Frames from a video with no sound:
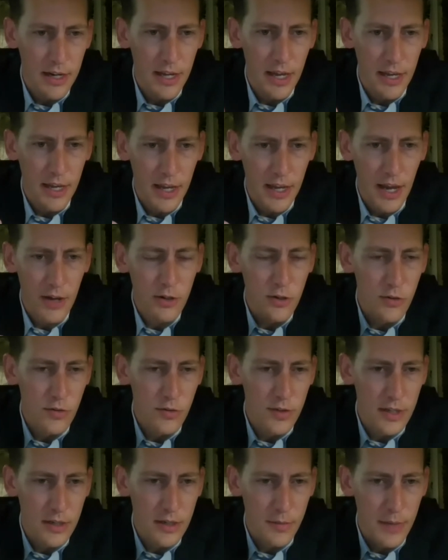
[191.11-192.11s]

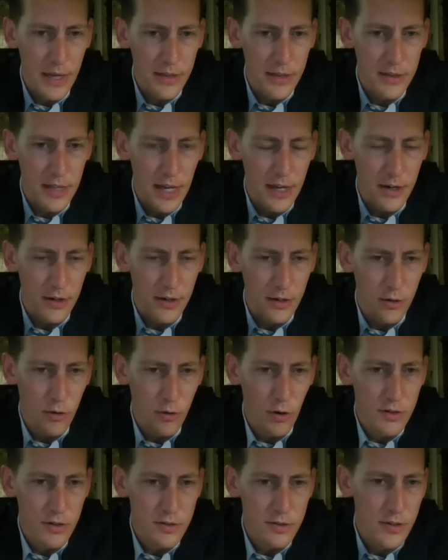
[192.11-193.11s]
And how do you think
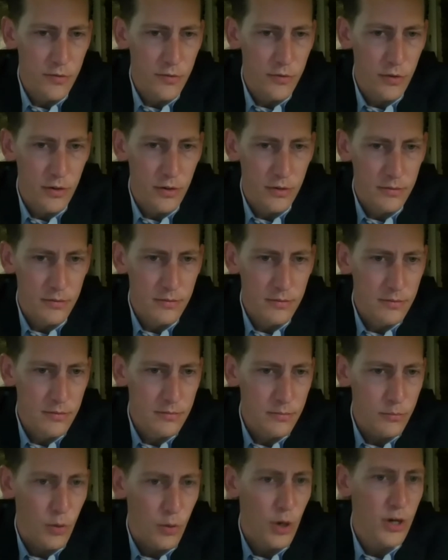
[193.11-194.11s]
about that across
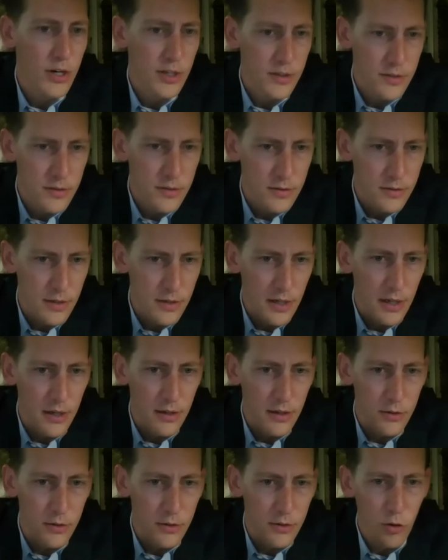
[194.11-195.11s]
different
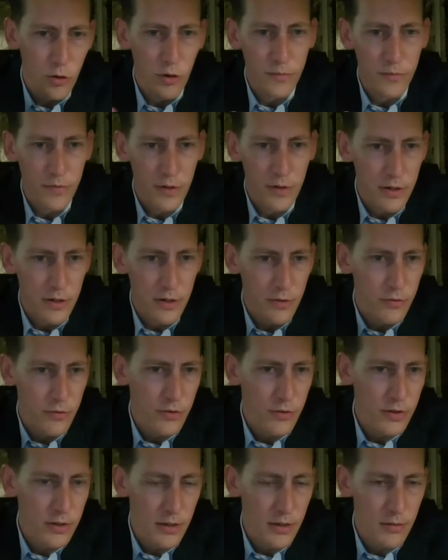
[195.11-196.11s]
markets? Europe,
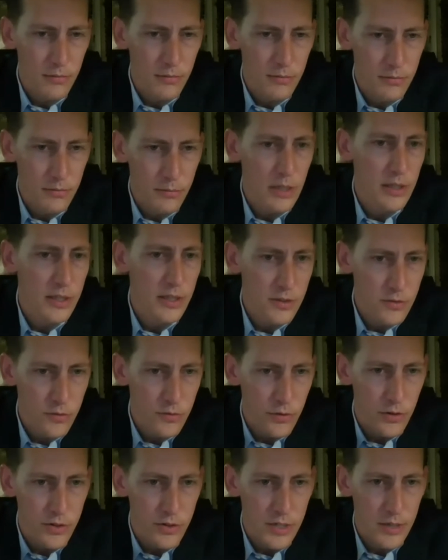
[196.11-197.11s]
very different than
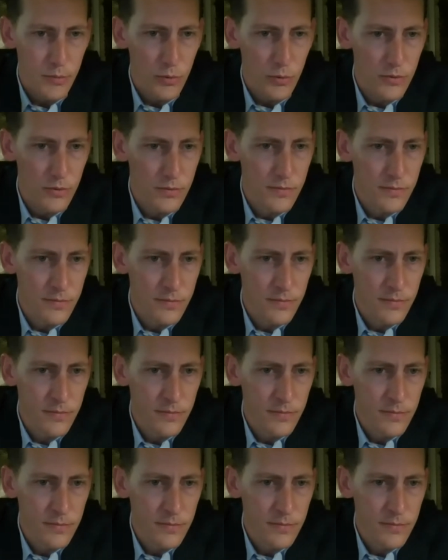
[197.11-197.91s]
Middle East, for example.